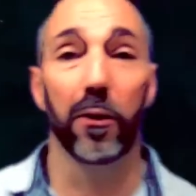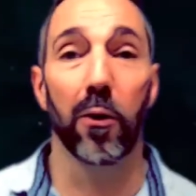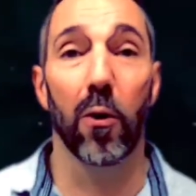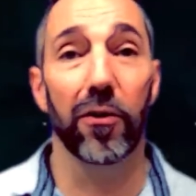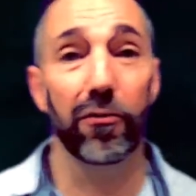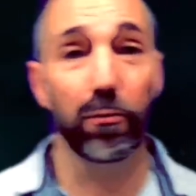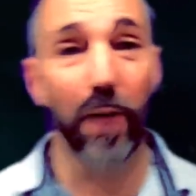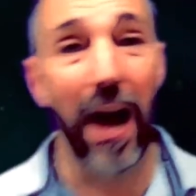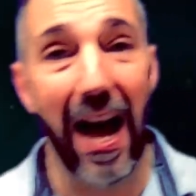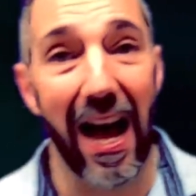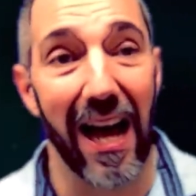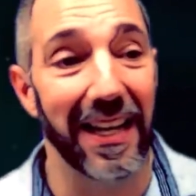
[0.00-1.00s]
Lord's
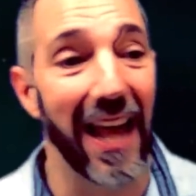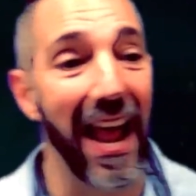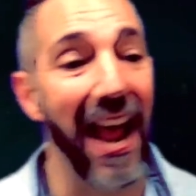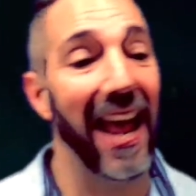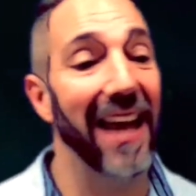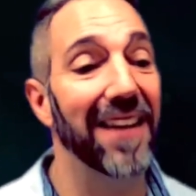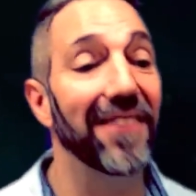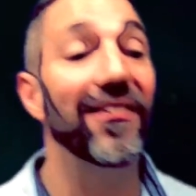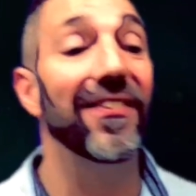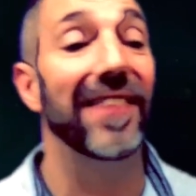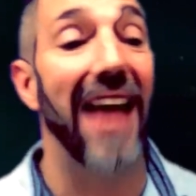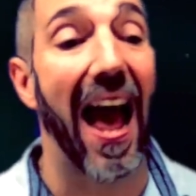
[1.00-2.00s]
rod and
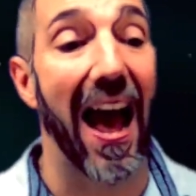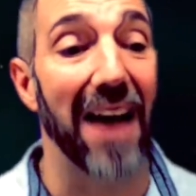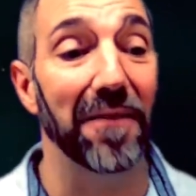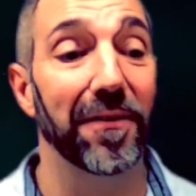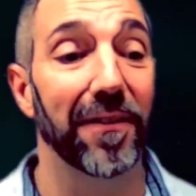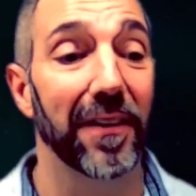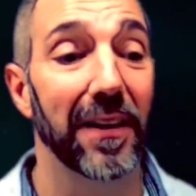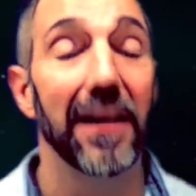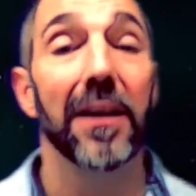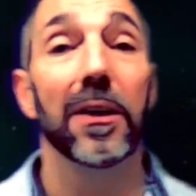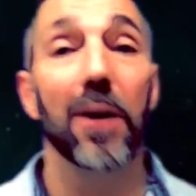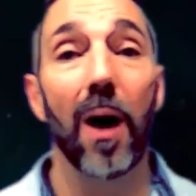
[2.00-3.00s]
staff
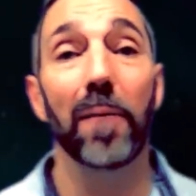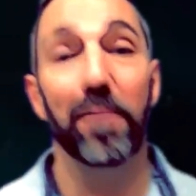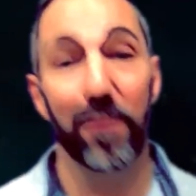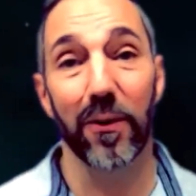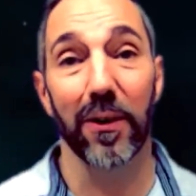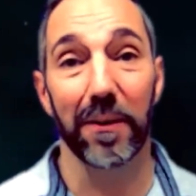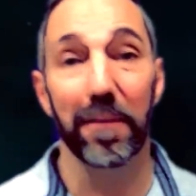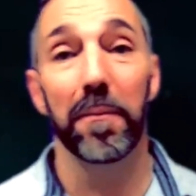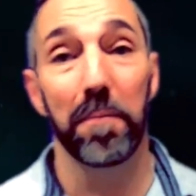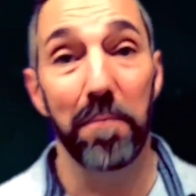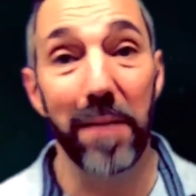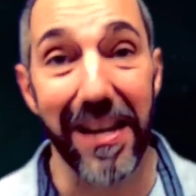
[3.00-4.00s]
comfort
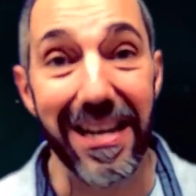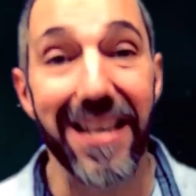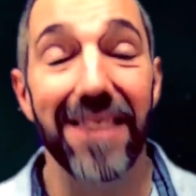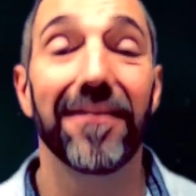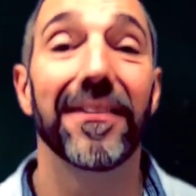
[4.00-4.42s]
me.